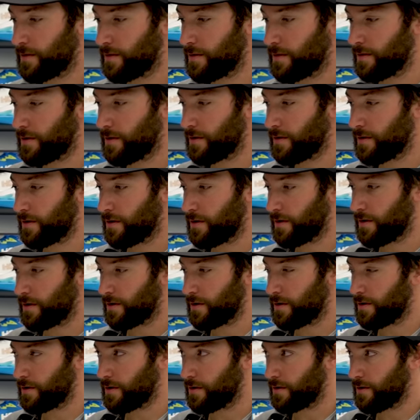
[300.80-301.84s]

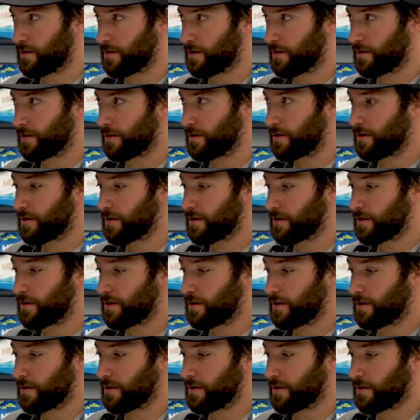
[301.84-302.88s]

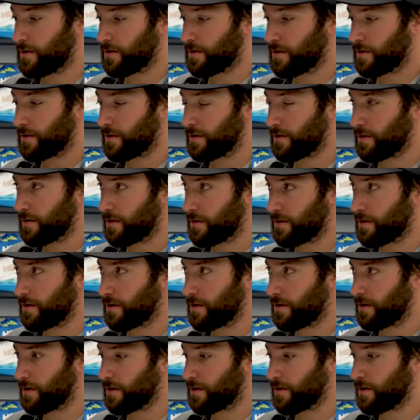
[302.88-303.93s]

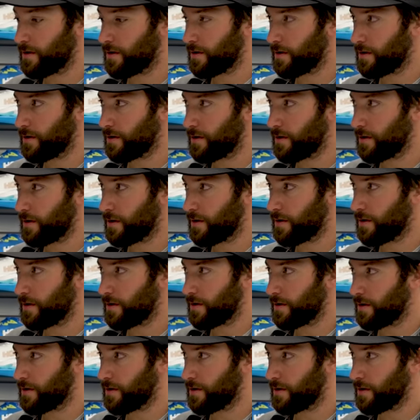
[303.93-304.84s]
[no speech]